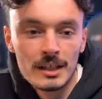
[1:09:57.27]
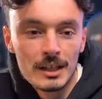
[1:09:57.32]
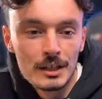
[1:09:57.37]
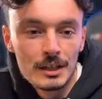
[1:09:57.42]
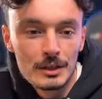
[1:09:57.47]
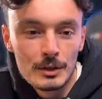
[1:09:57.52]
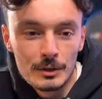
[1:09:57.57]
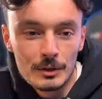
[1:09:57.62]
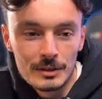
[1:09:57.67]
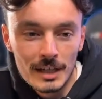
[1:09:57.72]

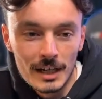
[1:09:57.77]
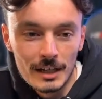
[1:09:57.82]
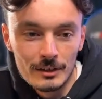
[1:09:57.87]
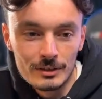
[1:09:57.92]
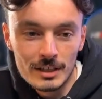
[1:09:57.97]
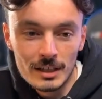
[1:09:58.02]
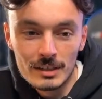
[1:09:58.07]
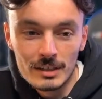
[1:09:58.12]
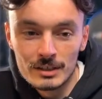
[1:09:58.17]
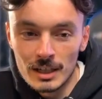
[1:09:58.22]
talk down on
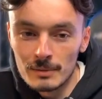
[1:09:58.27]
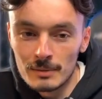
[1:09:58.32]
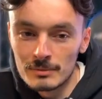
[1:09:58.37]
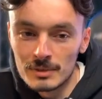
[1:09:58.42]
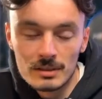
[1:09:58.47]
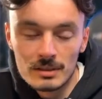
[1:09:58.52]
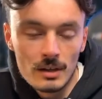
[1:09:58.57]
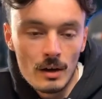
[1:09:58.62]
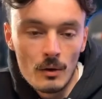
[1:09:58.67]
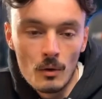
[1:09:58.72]
James. James
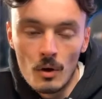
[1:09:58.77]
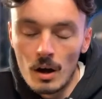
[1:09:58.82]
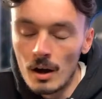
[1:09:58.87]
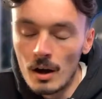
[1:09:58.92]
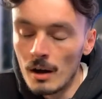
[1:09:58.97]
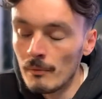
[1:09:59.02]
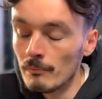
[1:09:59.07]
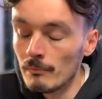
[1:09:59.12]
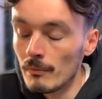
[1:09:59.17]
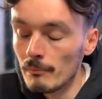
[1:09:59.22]
is
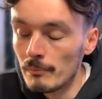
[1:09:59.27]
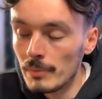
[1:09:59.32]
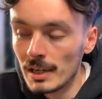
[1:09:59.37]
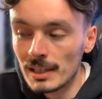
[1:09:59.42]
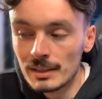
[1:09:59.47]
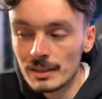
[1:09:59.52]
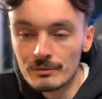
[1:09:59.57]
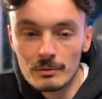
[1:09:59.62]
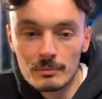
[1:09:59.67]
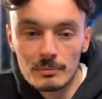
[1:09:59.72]

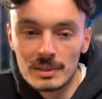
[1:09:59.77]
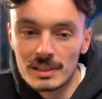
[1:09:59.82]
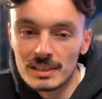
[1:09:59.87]
unbelievably